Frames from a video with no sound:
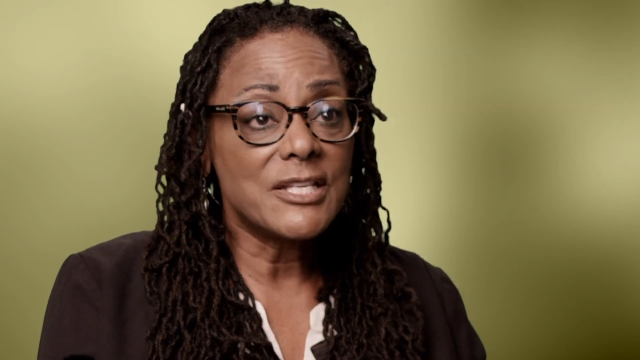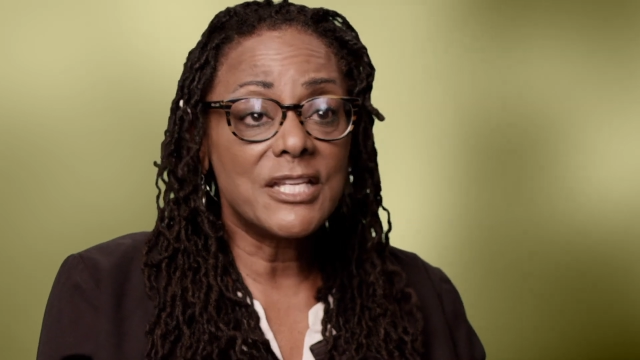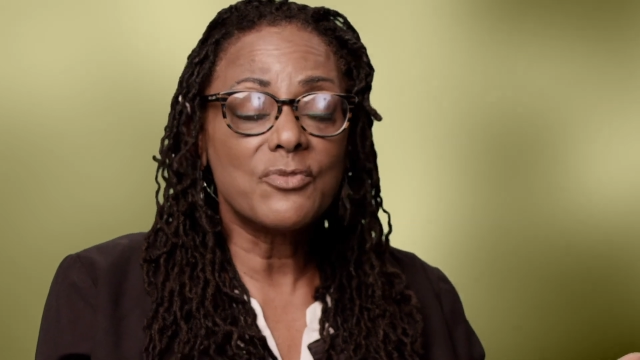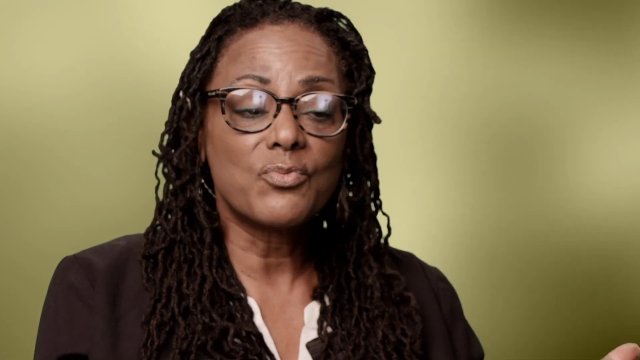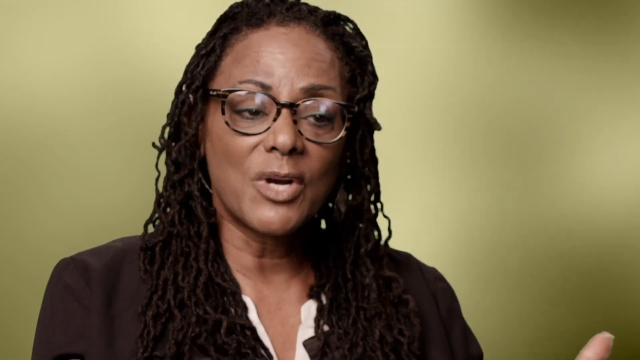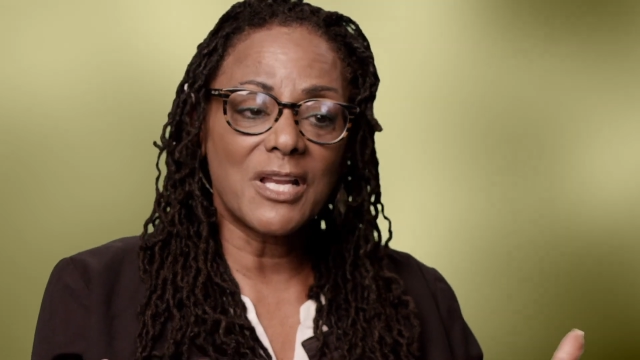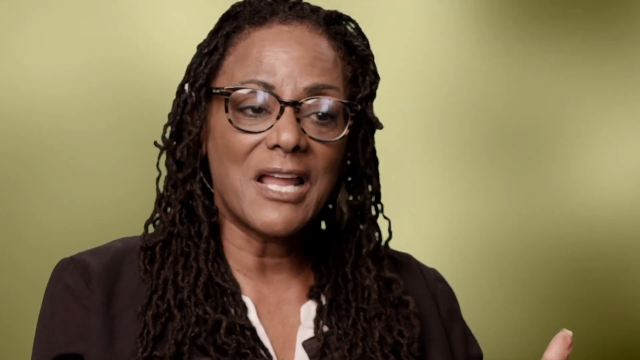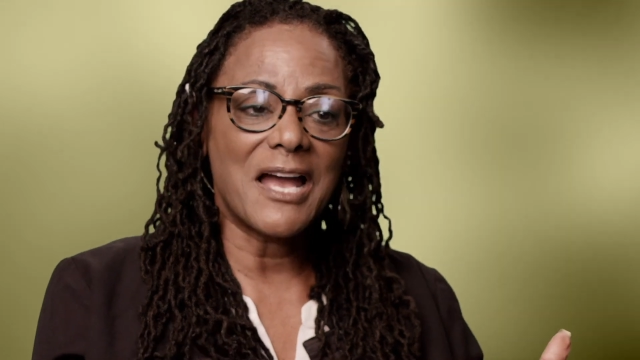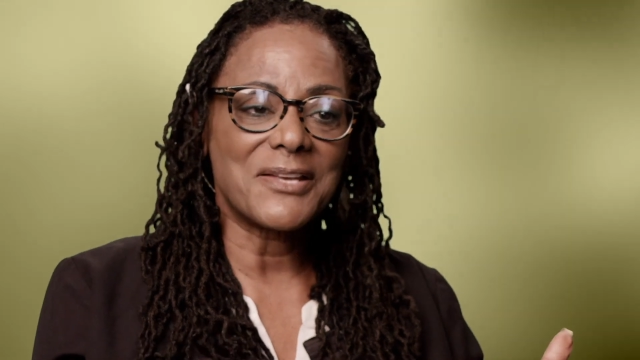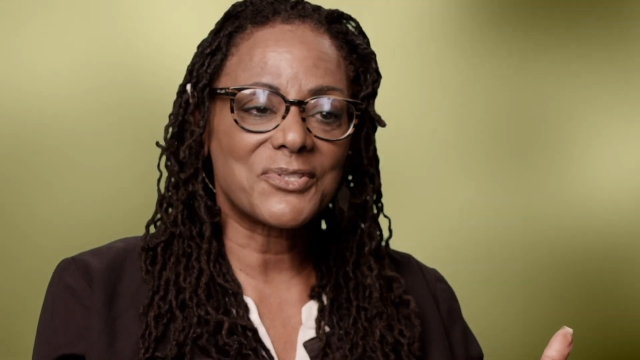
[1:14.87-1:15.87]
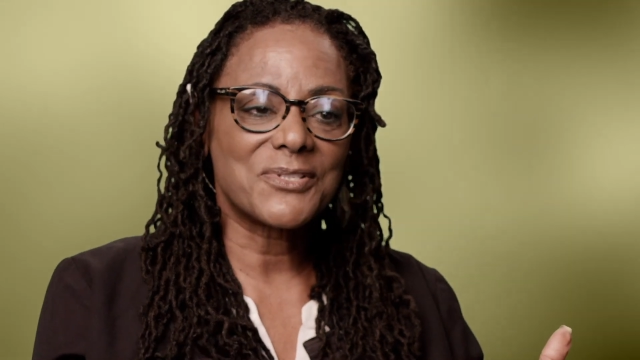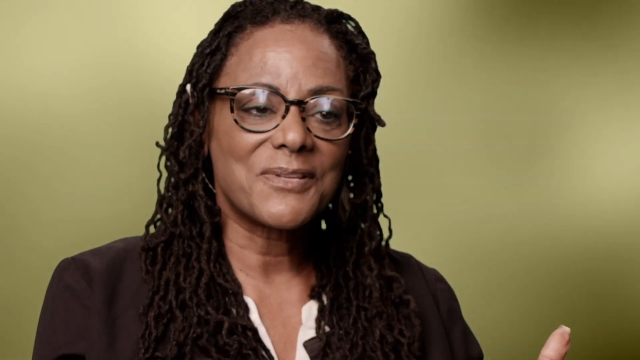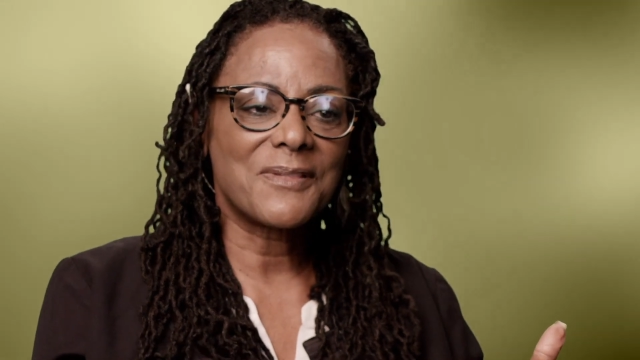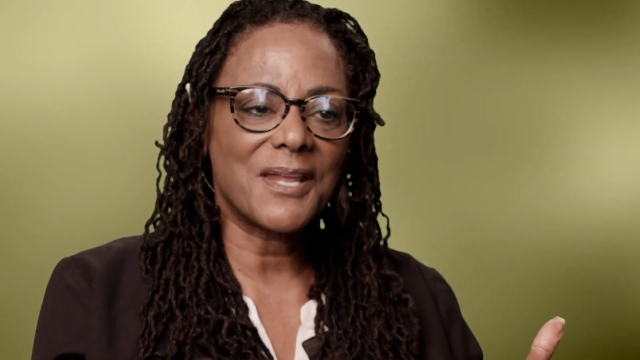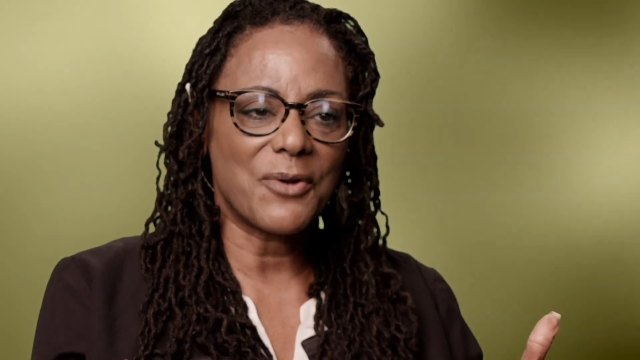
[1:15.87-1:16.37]
didn't realize
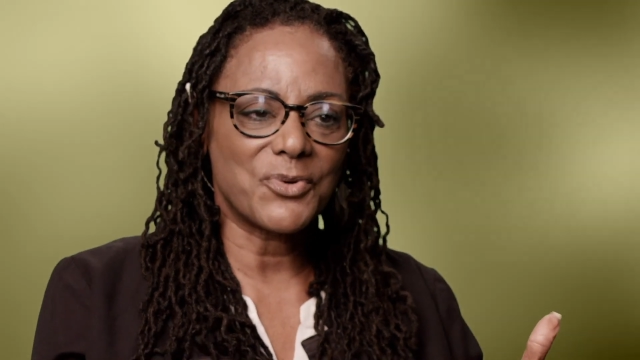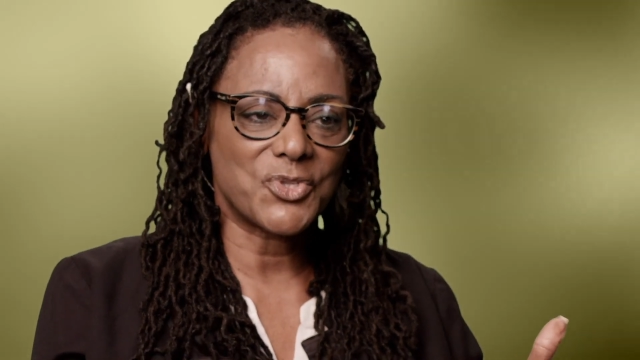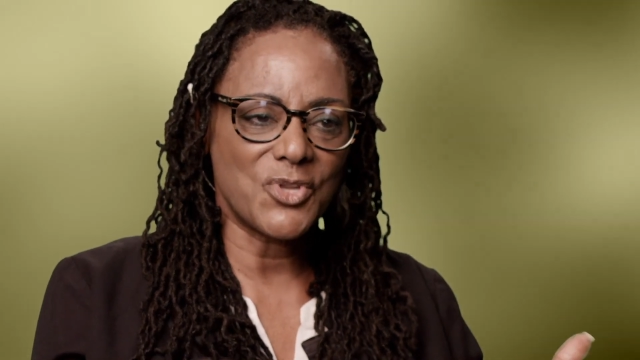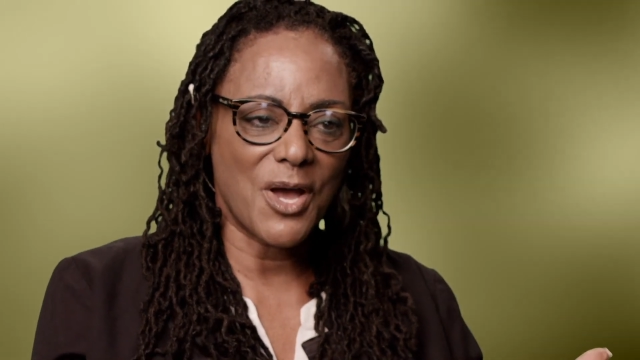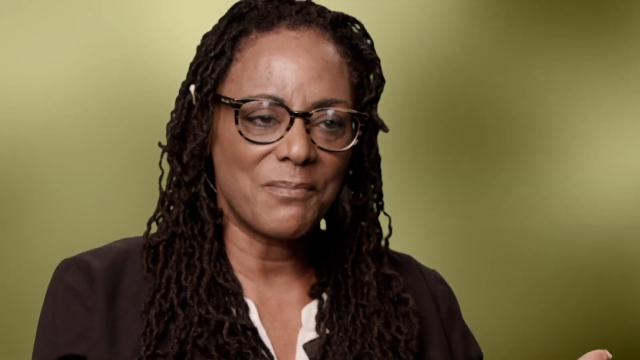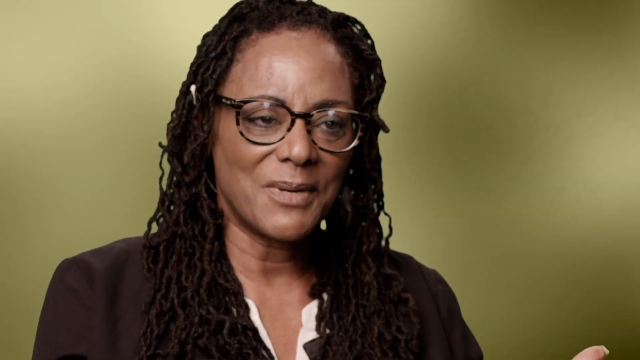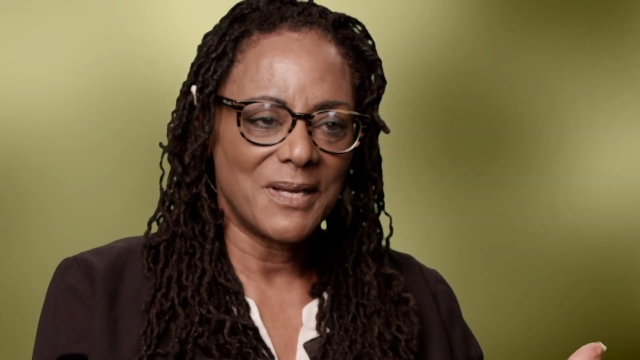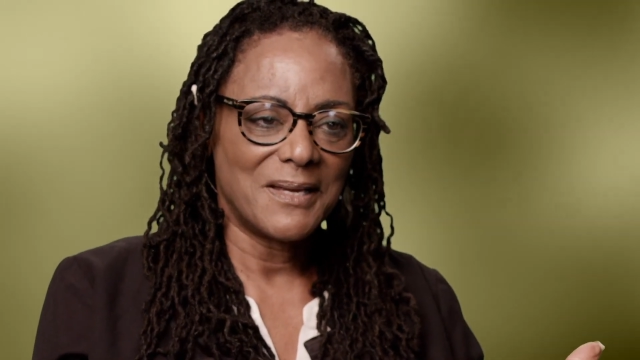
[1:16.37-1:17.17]
that I was numb,